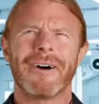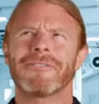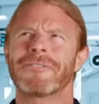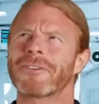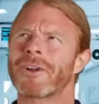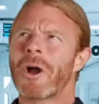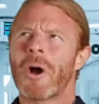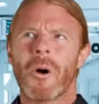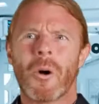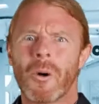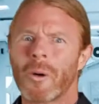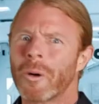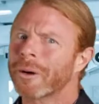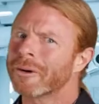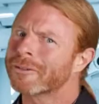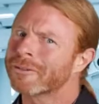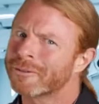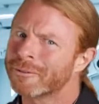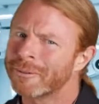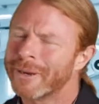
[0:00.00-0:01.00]
Of
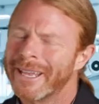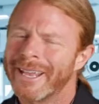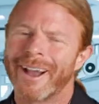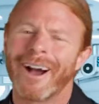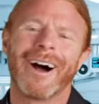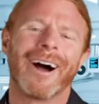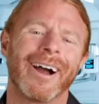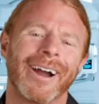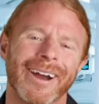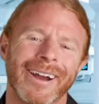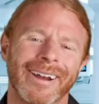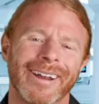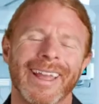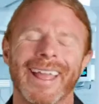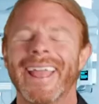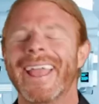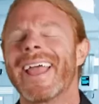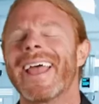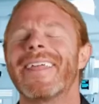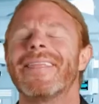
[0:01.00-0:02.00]
course we are.
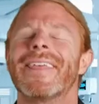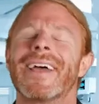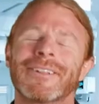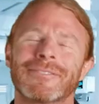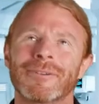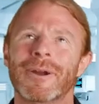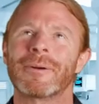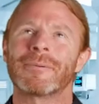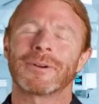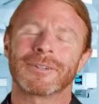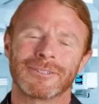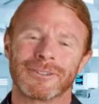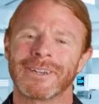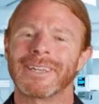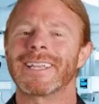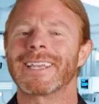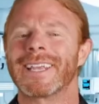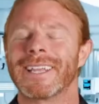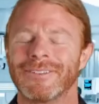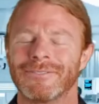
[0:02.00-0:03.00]
That's why we're
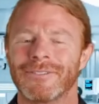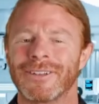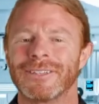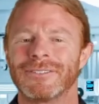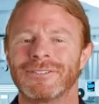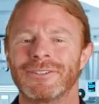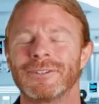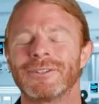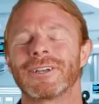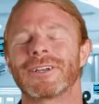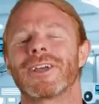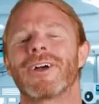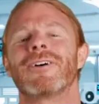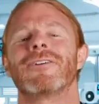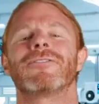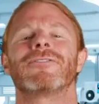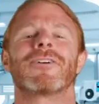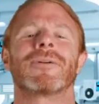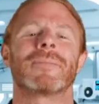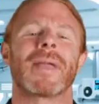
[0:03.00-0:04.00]
trying to convince you to
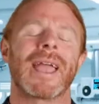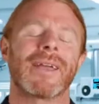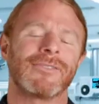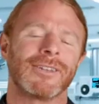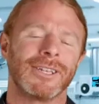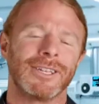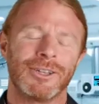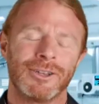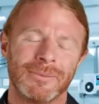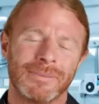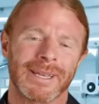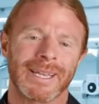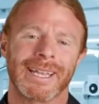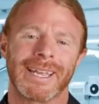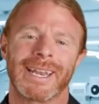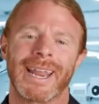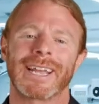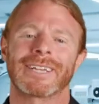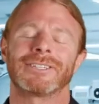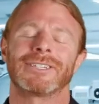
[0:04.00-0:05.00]
go from having human
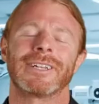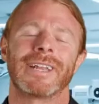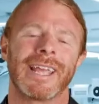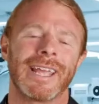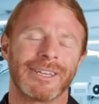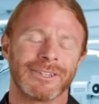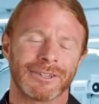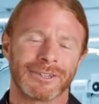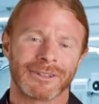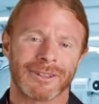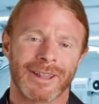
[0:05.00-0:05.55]
connection in your